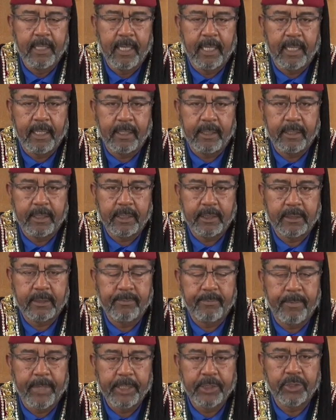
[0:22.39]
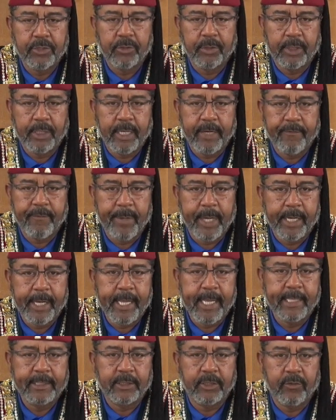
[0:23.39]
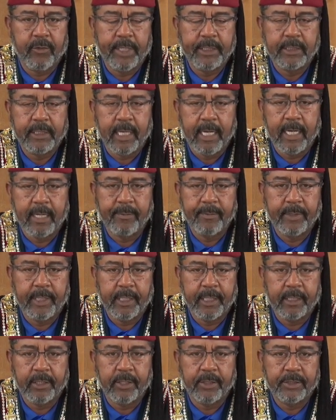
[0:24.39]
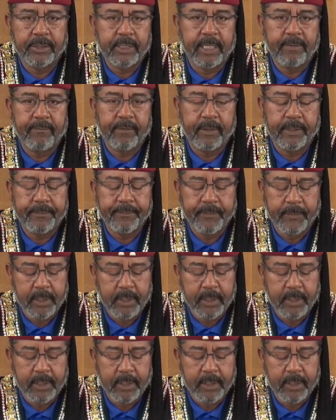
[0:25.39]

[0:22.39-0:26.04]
and then just make sure that everybody has a great time and get there safely.